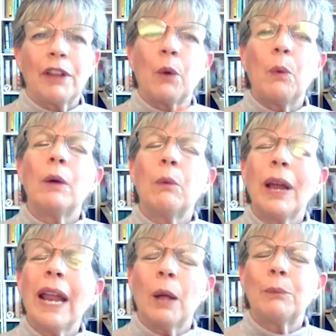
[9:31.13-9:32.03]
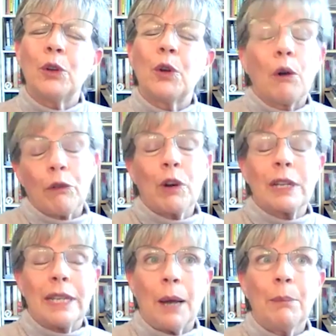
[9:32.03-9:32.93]
Like what helped you go, for
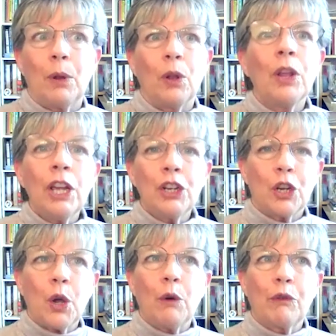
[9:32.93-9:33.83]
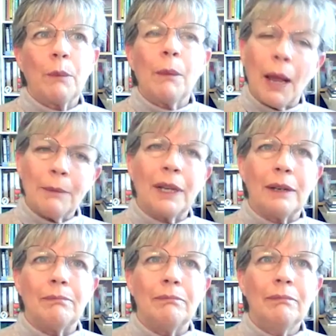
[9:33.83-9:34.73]
example, to go from I'm
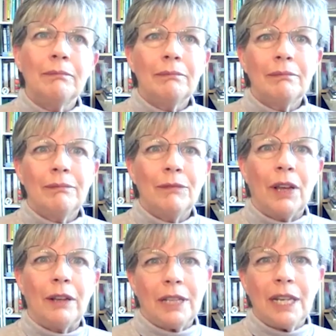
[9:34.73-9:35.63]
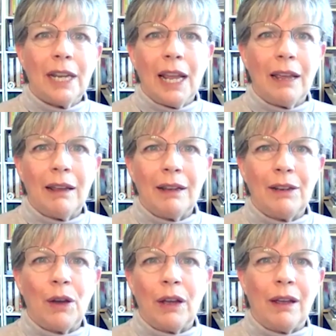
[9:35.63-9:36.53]
in a
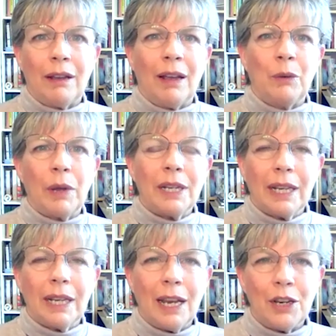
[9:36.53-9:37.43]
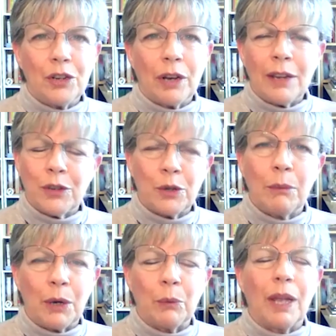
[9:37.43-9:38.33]
teenage, unwed teenage, I
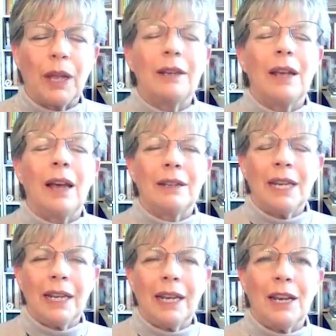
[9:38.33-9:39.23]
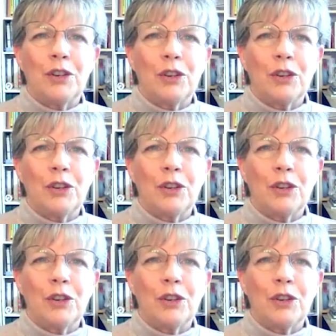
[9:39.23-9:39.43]
assume unwed teenage.